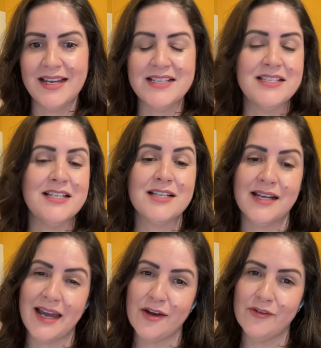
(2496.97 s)
Is it
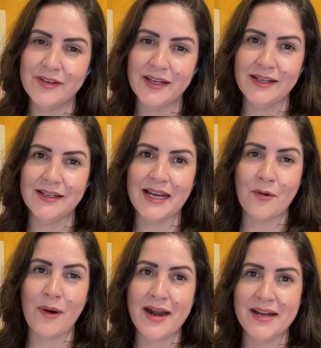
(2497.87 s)

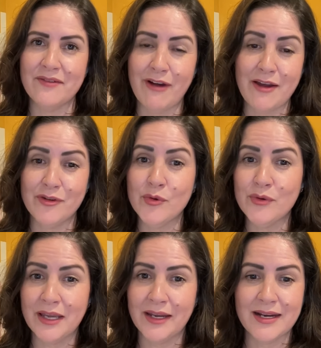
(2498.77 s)
acquiring 5
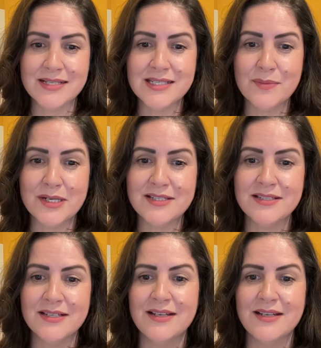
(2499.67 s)
customers?